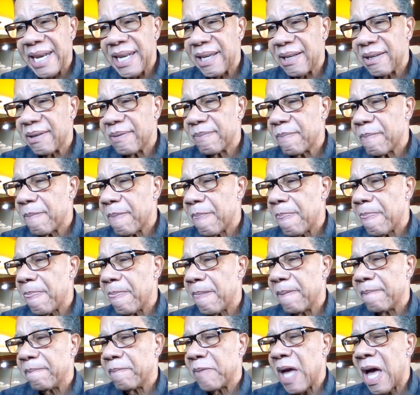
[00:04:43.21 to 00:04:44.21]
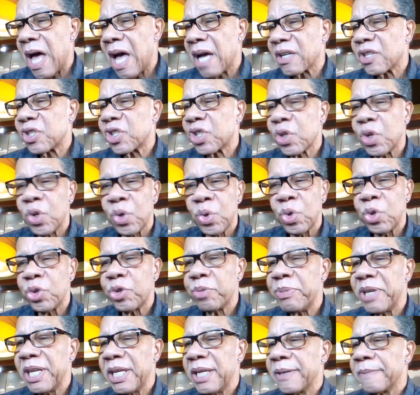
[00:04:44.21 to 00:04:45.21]
it? Ox
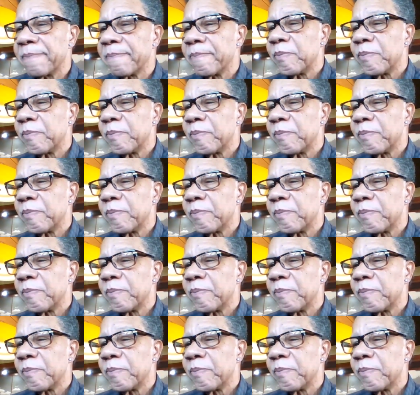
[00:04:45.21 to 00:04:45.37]
schooled me.